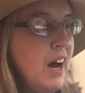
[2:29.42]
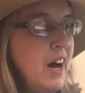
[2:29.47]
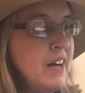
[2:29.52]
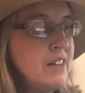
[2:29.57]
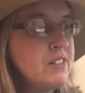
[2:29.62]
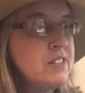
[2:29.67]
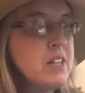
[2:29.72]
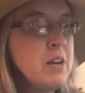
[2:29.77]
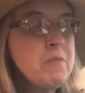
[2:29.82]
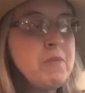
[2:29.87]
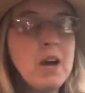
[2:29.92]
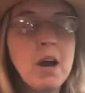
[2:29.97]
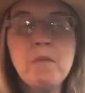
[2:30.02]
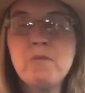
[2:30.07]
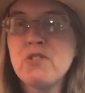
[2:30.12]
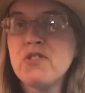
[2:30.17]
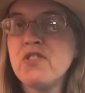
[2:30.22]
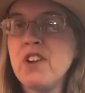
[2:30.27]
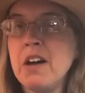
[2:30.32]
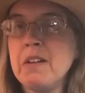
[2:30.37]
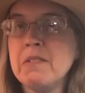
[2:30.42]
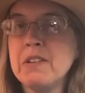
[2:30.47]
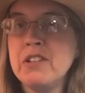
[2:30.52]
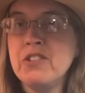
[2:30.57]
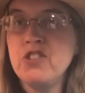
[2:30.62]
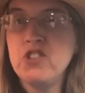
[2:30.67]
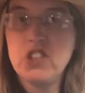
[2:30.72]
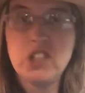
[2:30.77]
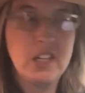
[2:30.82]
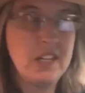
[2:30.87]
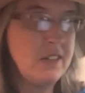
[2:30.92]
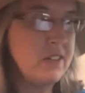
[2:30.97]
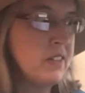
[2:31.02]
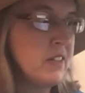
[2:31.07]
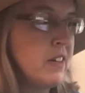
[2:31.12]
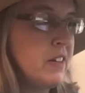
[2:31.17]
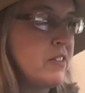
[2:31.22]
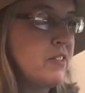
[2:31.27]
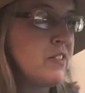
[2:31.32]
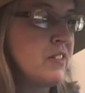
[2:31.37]
Sometimes following
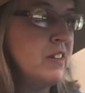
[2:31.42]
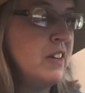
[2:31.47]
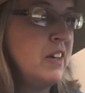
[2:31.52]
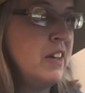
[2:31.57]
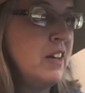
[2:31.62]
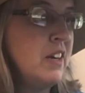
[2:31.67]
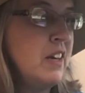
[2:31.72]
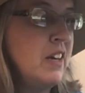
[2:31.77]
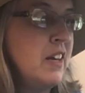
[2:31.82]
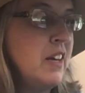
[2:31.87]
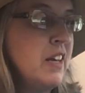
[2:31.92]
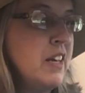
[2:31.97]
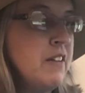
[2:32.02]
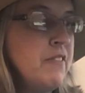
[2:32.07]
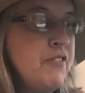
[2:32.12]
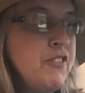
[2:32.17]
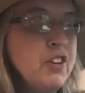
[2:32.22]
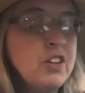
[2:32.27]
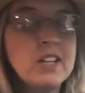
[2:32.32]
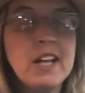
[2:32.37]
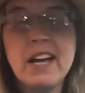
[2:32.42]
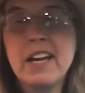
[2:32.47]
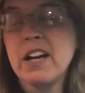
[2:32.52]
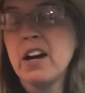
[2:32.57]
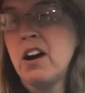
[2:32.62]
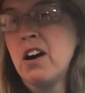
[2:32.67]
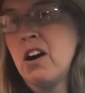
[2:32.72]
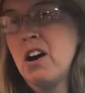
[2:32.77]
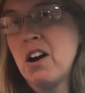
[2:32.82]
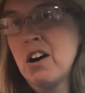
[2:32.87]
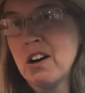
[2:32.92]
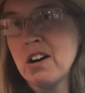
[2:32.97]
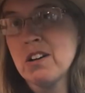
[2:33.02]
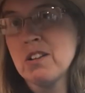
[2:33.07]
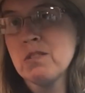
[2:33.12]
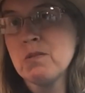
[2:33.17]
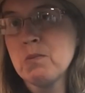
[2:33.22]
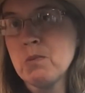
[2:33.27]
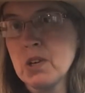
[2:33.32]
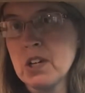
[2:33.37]
Jesus can feel like a
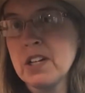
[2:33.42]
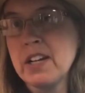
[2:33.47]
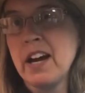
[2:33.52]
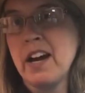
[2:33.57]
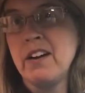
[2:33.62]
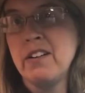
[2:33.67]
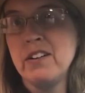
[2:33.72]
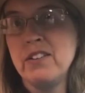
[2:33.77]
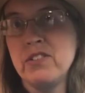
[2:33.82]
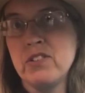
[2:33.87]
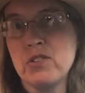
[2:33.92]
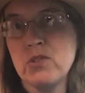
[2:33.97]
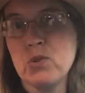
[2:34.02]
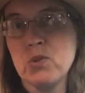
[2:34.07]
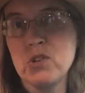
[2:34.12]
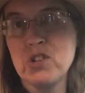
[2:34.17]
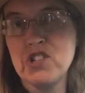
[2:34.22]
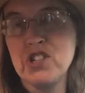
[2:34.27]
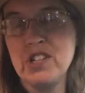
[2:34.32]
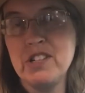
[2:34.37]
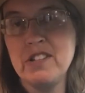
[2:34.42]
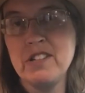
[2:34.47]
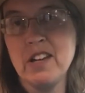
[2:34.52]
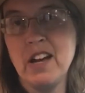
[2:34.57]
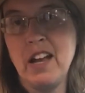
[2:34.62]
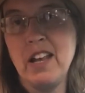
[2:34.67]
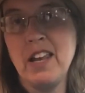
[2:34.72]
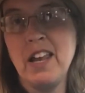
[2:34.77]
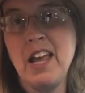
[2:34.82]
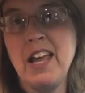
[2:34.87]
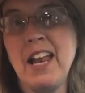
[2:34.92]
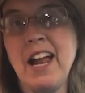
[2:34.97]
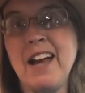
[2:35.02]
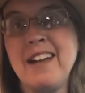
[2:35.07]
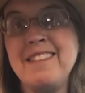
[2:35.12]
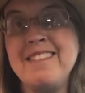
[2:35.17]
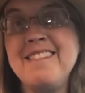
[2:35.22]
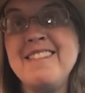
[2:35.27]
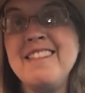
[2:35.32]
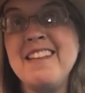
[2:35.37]
hard workout in the scorching sun. And I
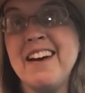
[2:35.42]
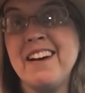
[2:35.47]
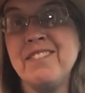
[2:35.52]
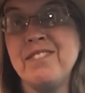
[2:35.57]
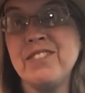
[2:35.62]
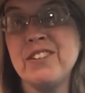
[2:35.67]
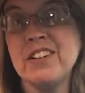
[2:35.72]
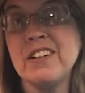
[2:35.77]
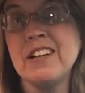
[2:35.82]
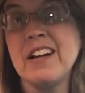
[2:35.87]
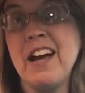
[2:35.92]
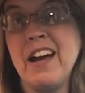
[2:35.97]
never,